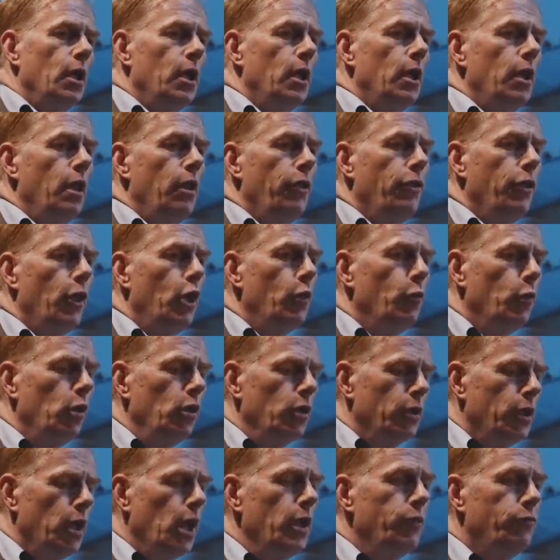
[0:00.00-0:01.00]
uh, in third
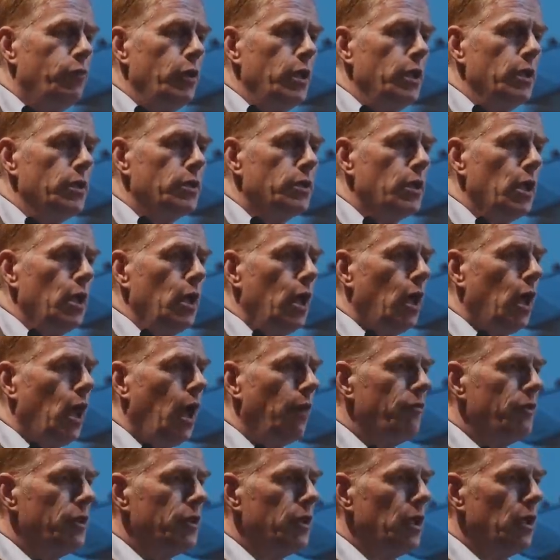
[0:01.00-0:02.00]
world countries, are
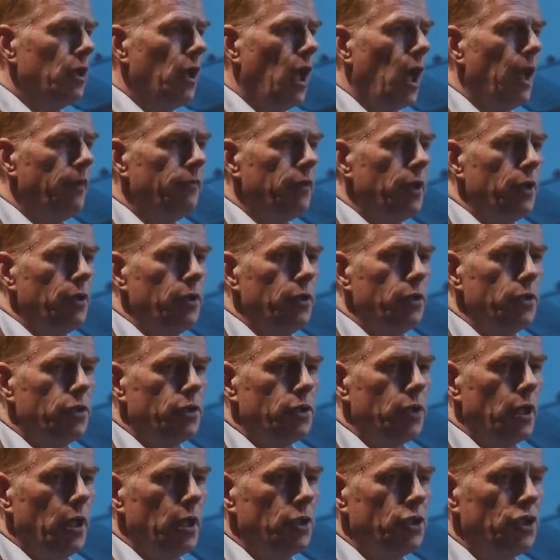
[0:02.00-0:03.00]
having their
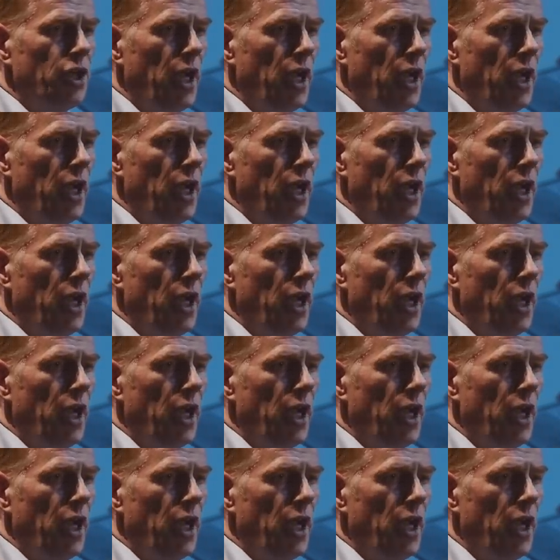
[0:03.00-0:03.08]
livelihoods